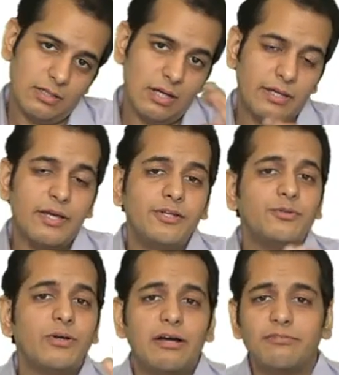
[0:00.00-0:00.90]
again
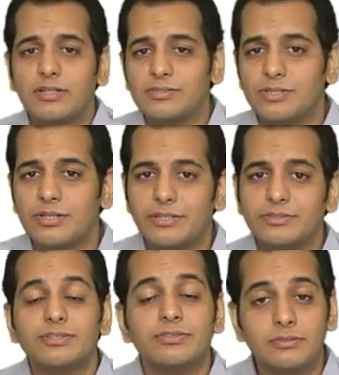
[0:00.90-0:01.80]
you have
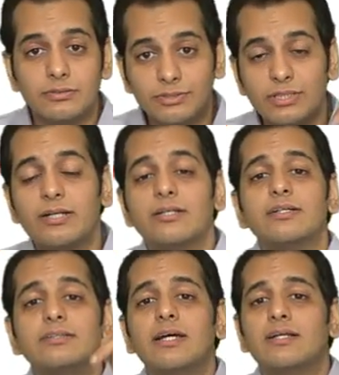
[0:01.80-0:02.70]
consideration, yet
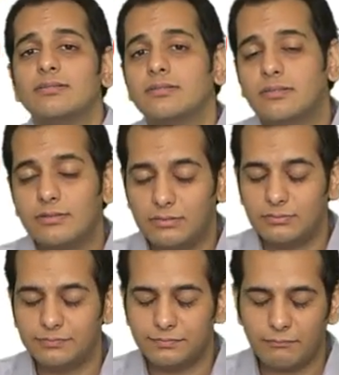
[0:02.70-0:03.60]

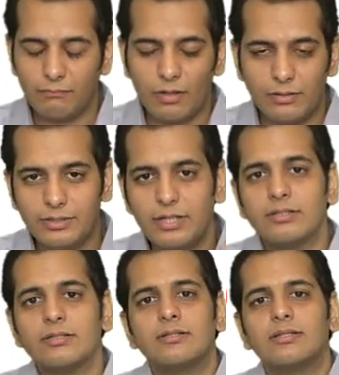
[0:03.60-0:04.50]

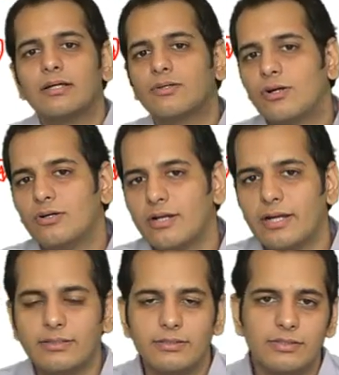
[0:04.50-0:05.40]
that
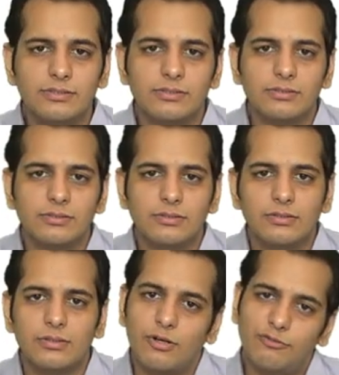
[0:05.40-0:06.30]
contract is
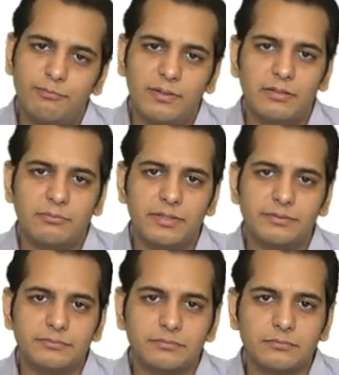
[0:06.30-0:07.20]
of bailment.
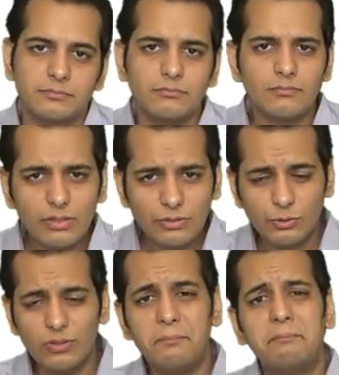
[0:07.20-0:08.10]

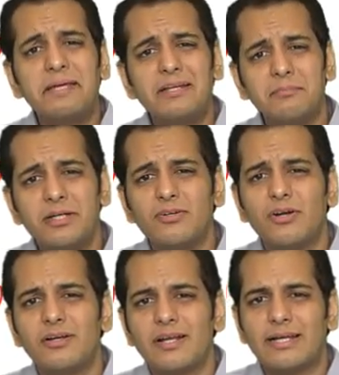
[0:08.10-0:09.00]
So a bailment
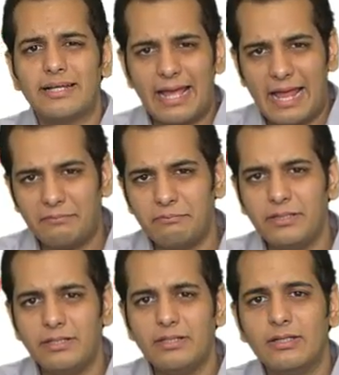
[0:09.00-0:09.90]
contract can
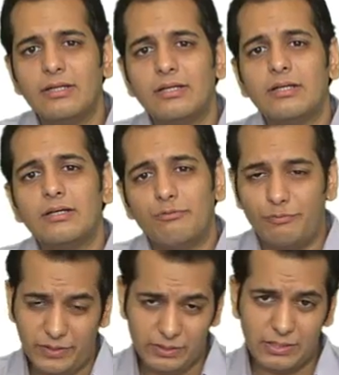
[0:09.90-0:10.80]
be
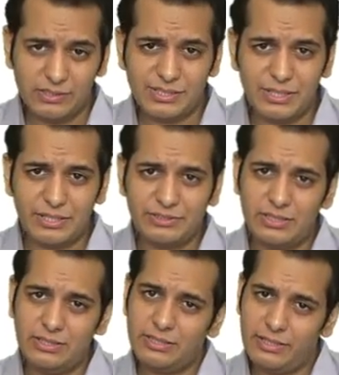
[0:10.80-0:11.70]
with
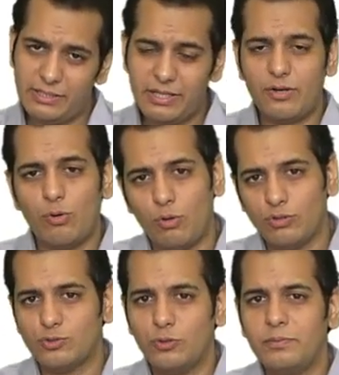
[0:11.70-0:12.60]
consideration, it can
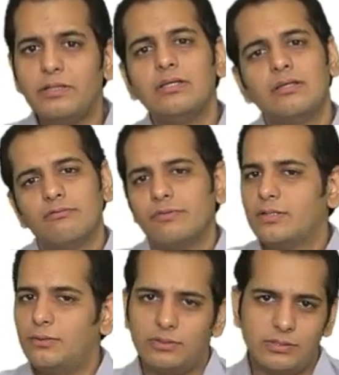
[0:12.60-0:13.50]
also be
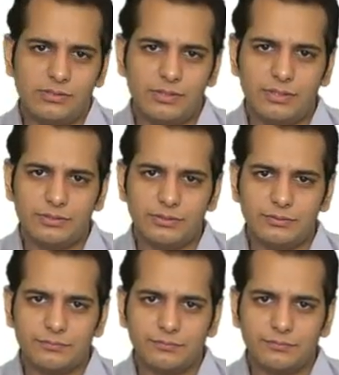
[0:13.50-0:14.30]
without consideration.